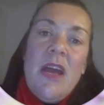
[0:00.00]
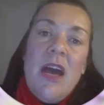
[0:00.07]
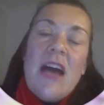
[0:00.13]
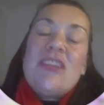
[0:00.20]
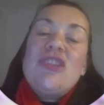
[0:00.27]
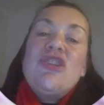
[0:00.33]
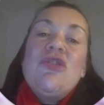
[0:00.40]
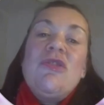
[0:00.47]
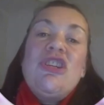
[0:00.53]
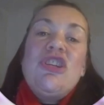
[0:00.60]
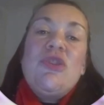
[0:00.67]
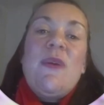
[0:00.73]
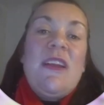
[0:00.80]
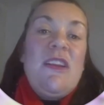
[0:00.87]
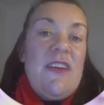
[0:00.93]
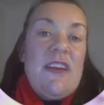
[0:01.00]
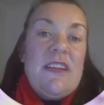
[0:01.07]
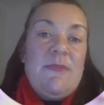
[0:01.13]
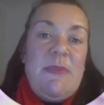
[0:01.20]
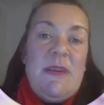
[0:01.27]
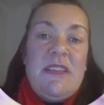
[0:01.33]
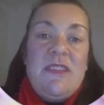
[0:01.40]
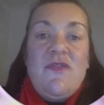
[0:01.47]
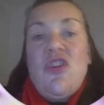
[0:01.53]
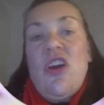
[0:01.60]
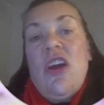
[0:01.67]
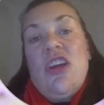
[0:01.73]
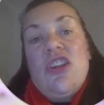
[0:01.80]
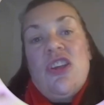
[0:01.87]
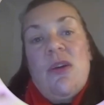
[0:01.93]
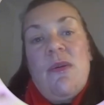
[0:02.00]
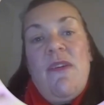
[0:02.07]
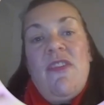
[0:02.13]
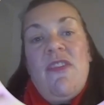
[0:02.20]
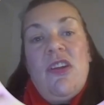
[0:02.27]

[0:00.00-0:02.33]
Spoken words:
As soon as you innovate a piece of change, however